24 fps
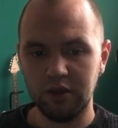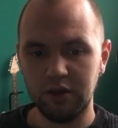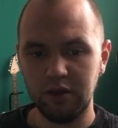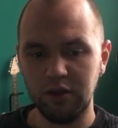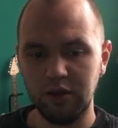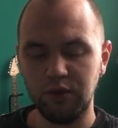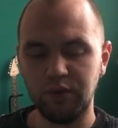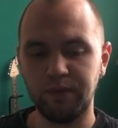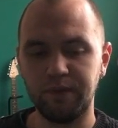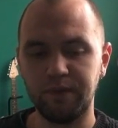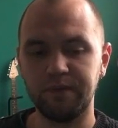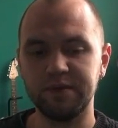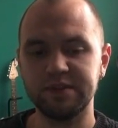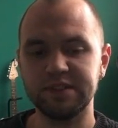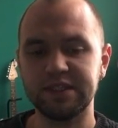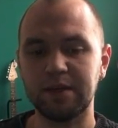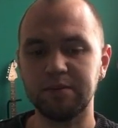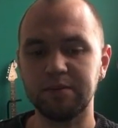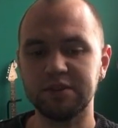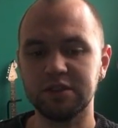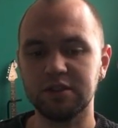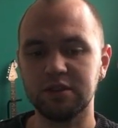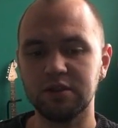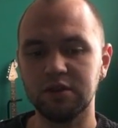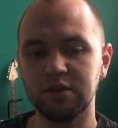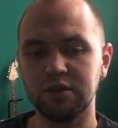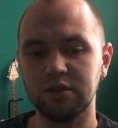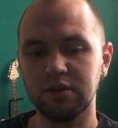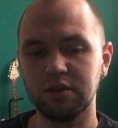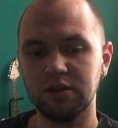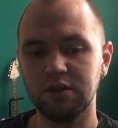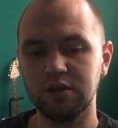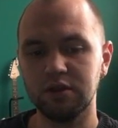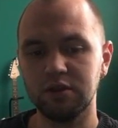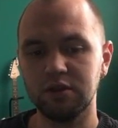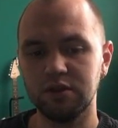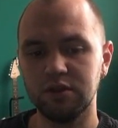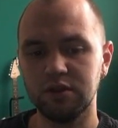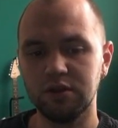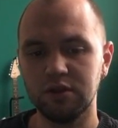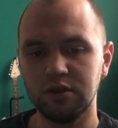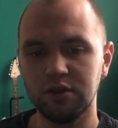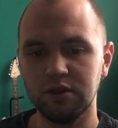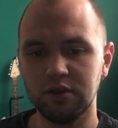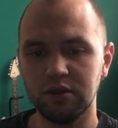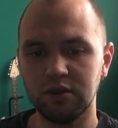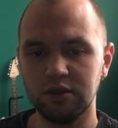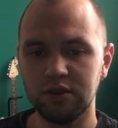If something
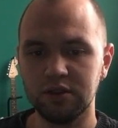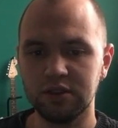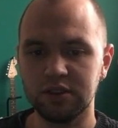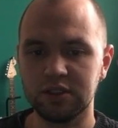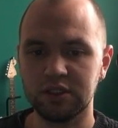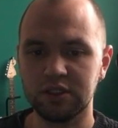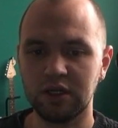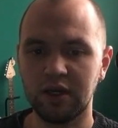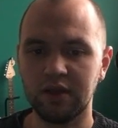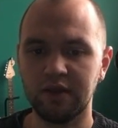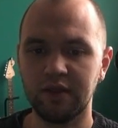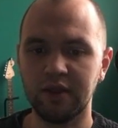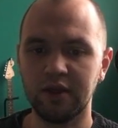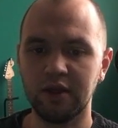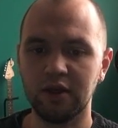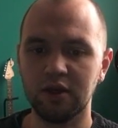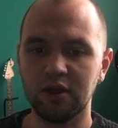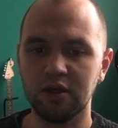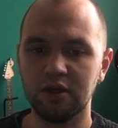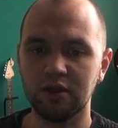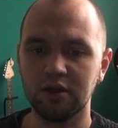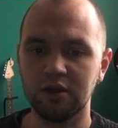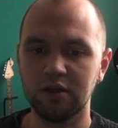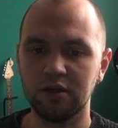is at the